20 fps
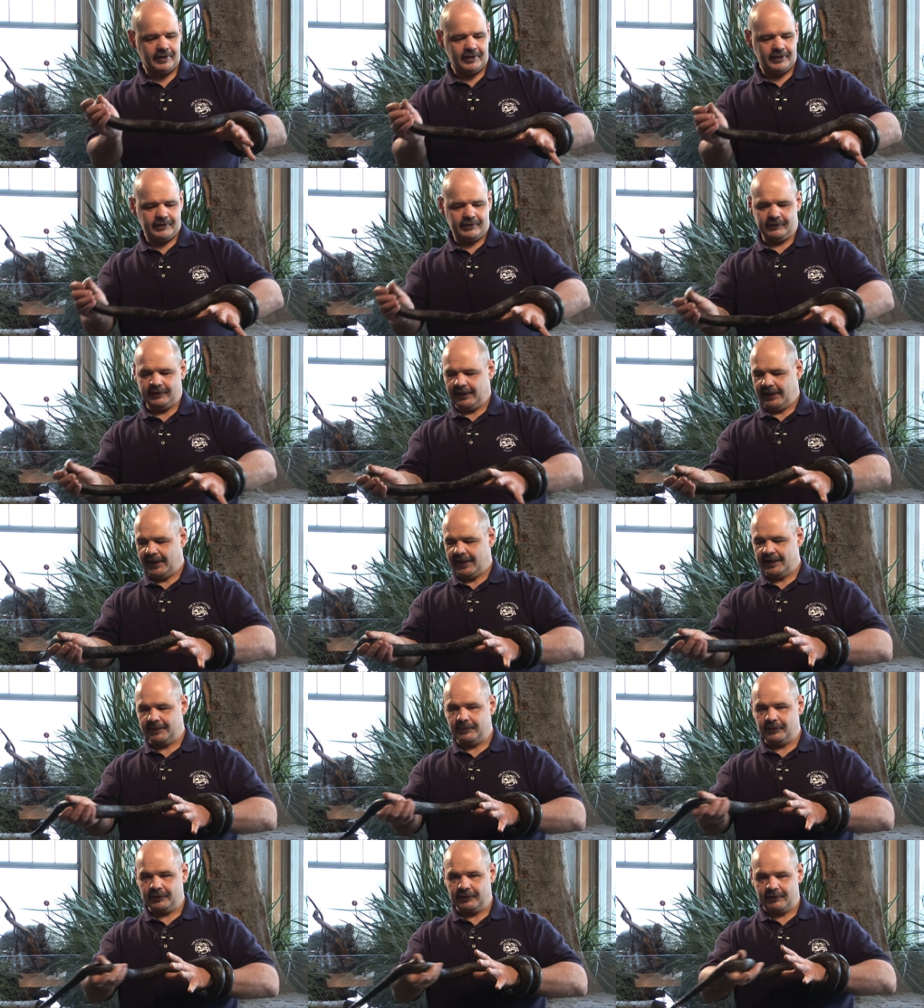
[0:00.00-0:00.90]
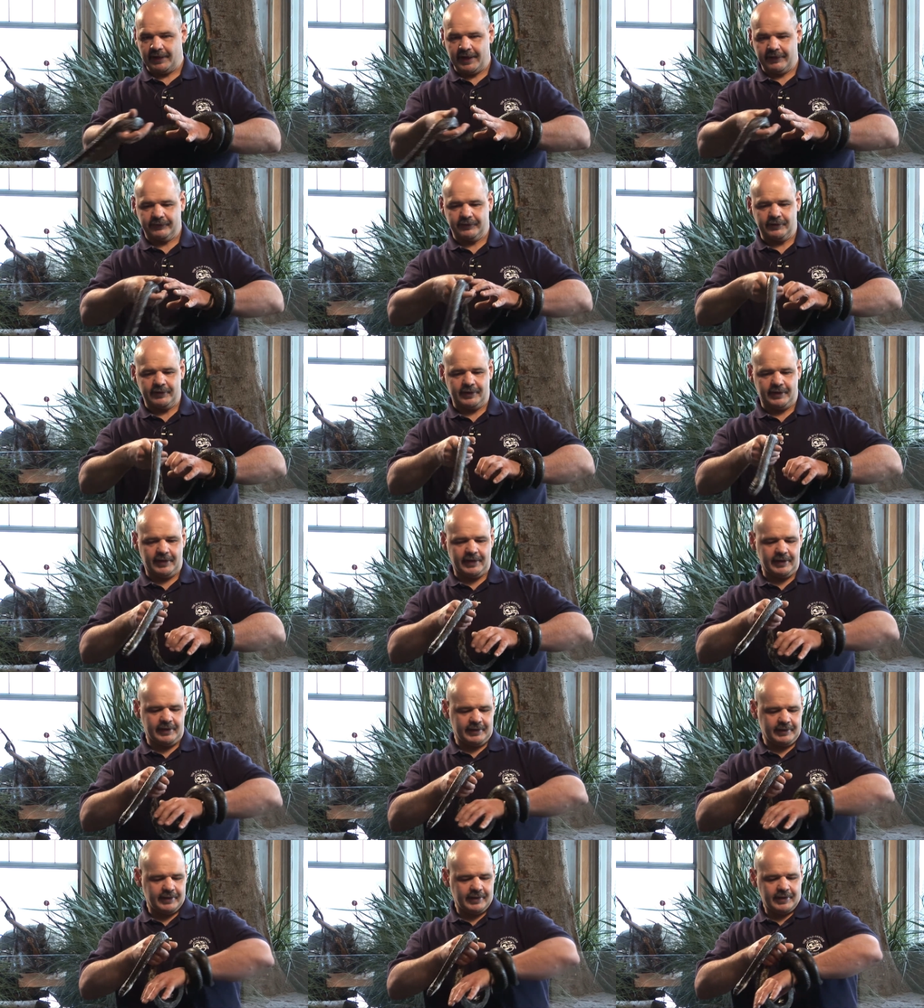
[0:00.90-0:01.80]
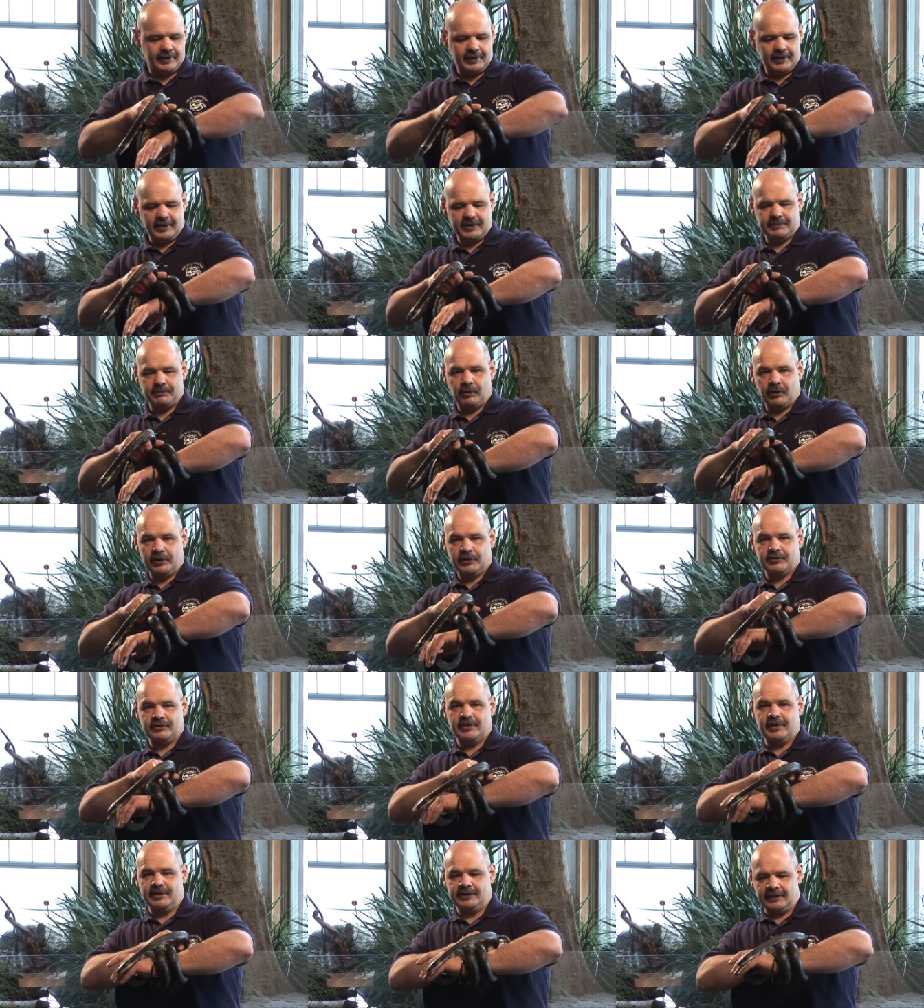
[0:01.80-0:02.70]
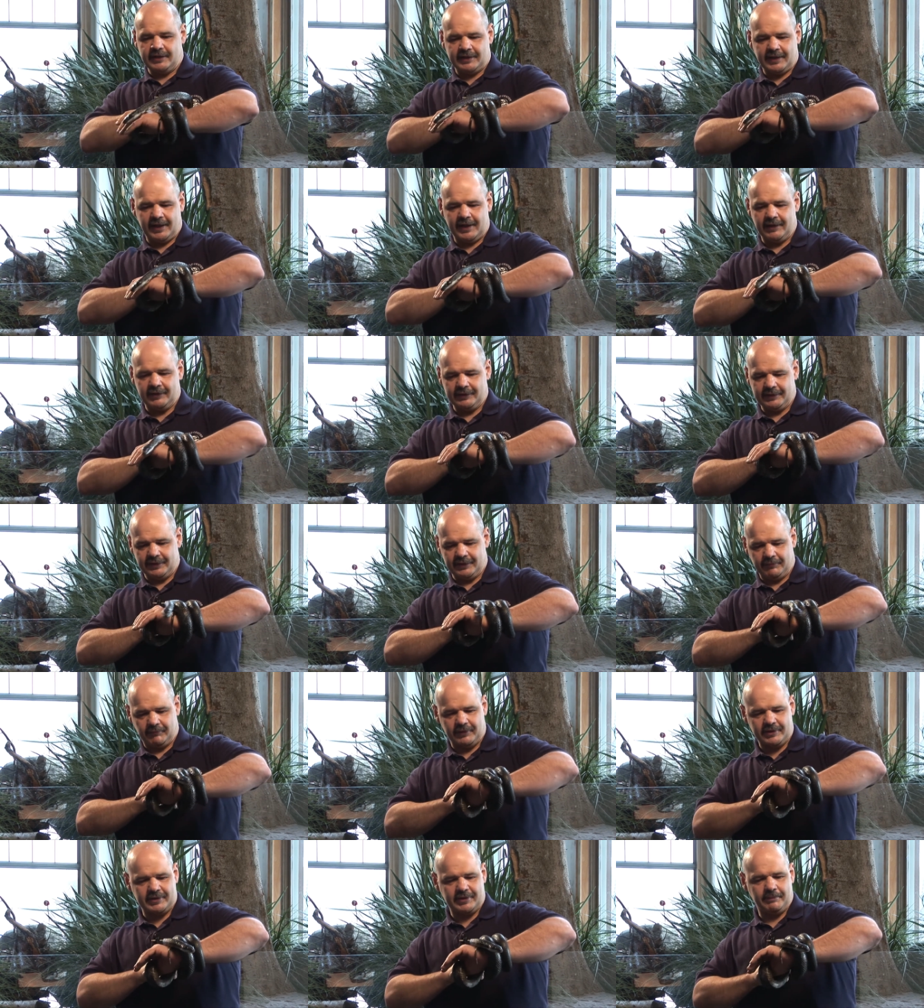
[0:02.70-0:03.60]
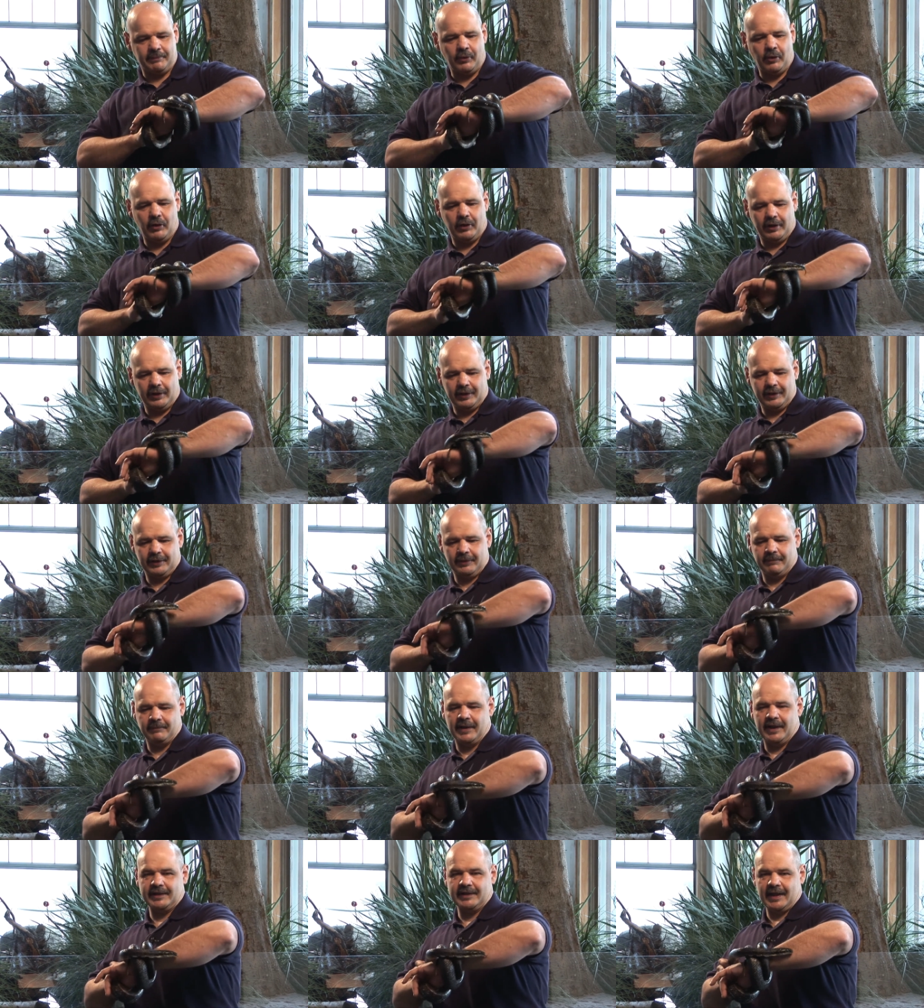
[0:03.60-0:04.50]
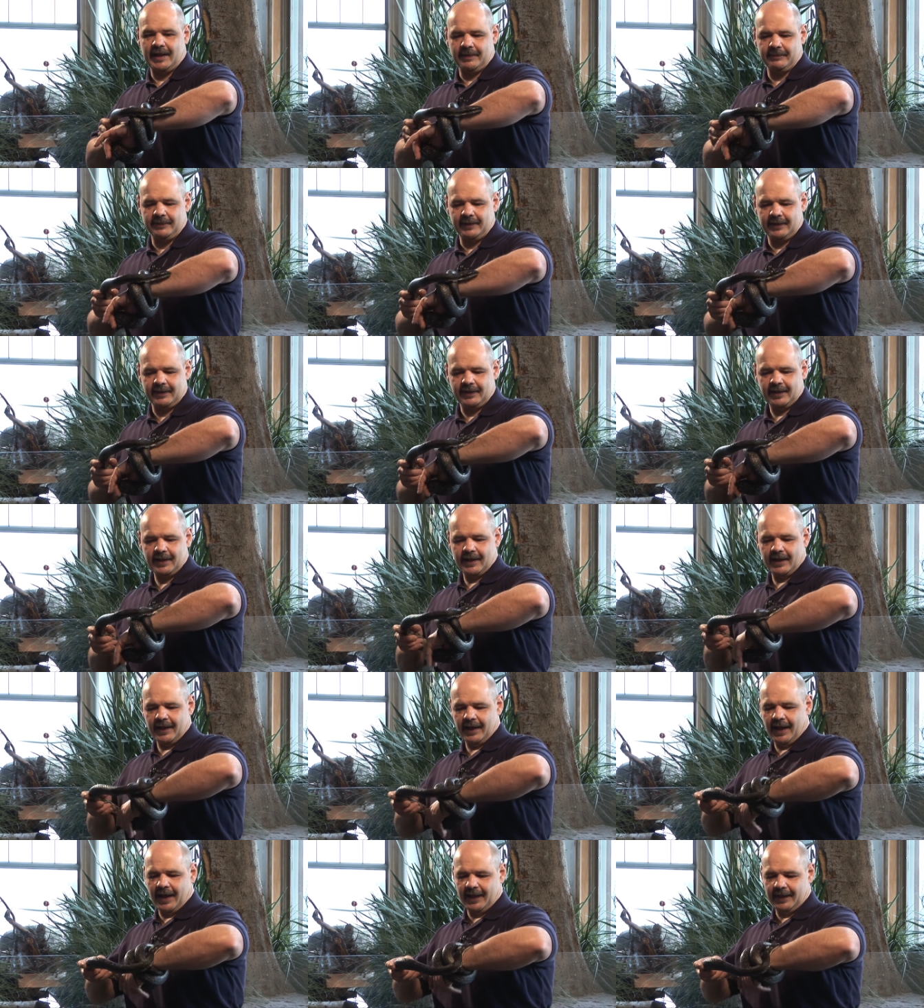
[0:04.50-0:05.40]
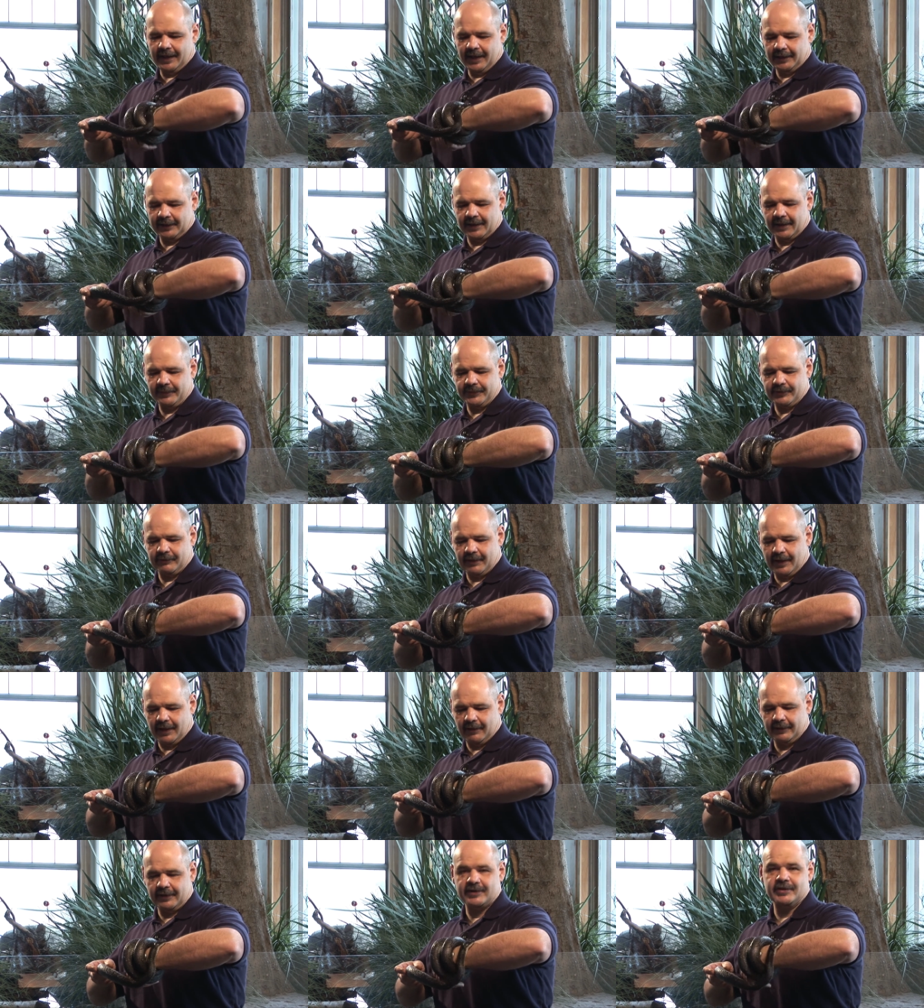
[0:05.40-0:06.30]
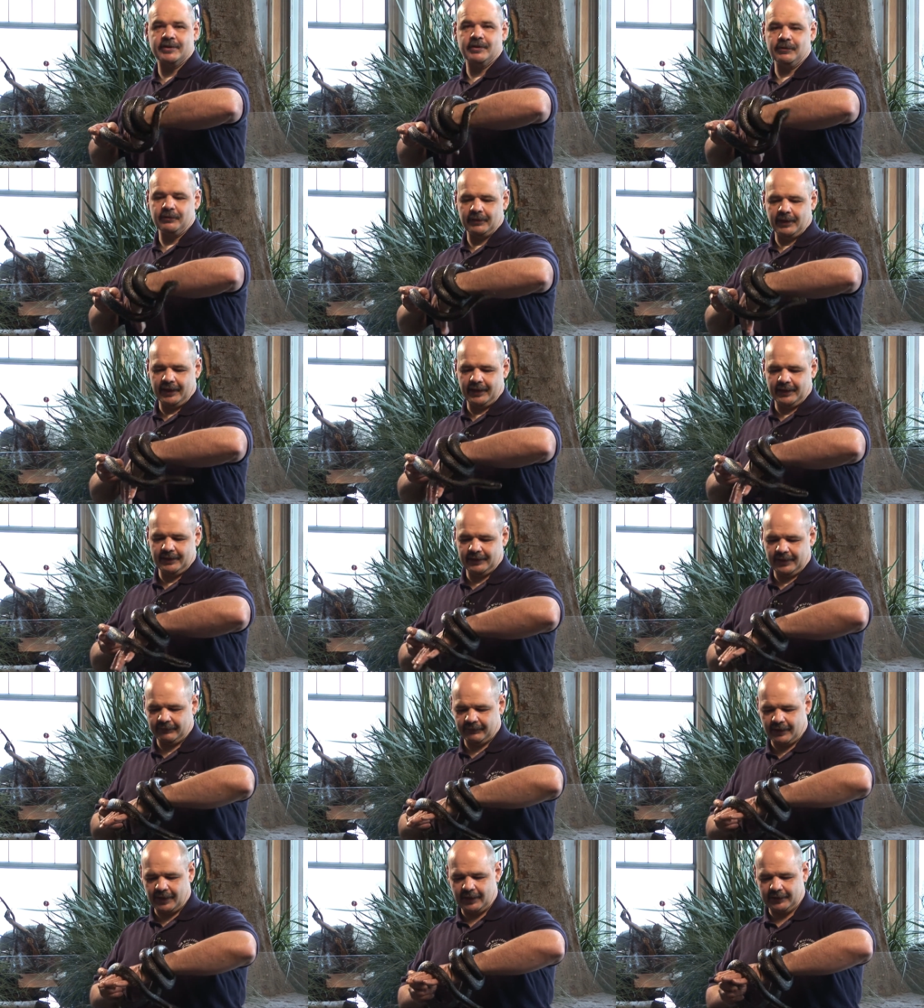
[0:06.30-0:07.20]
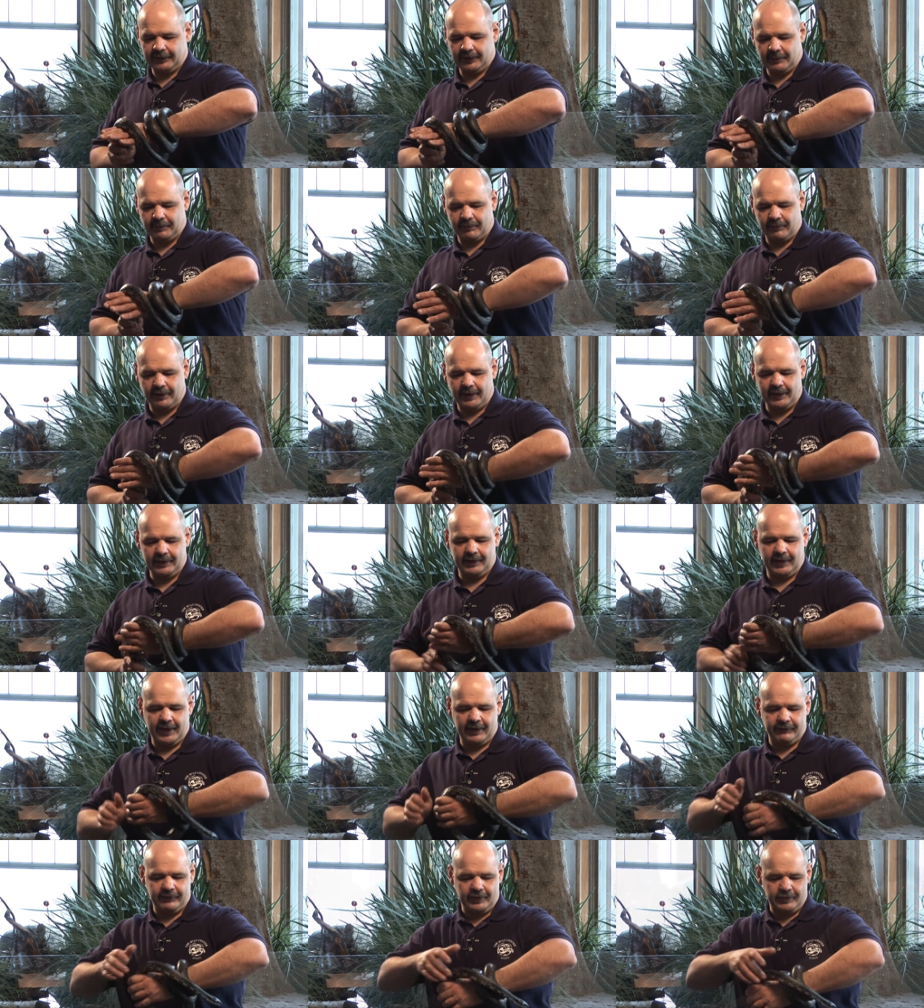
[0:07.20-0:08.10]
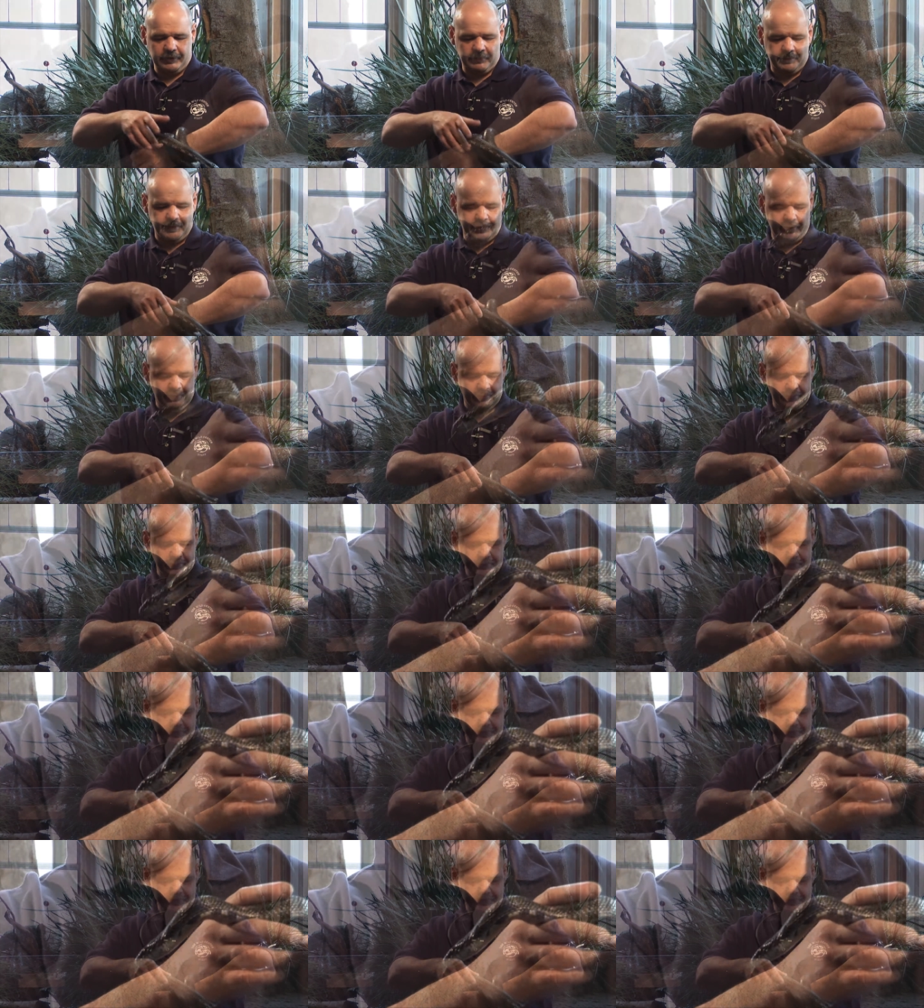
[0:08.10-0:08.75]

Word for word: So the animal they're after to eat is more interested in the tail than what's important. And by the time the head end comes around, it's too late and they've caught their prey and they have another meal.